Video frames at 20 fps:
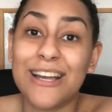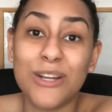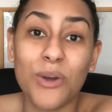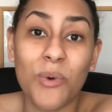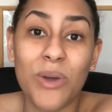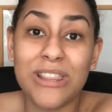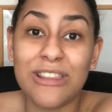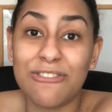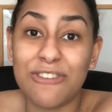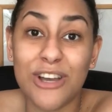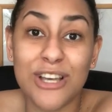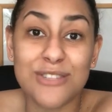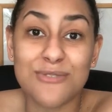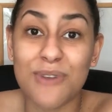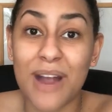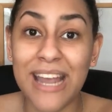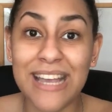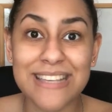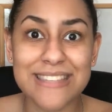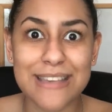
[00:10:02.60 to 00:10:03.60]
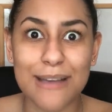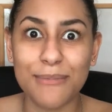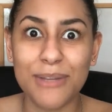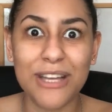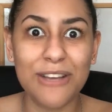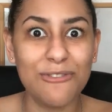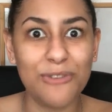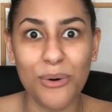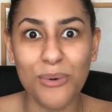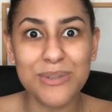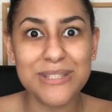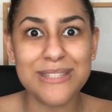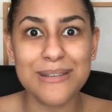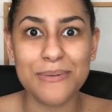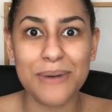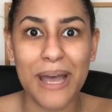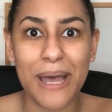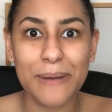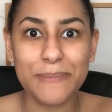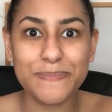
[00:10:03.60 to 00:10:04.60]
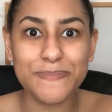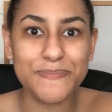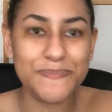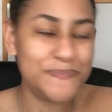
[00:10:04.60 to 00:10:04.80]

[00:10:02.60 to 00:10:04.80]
going to win the first race. I'm looking forward to it.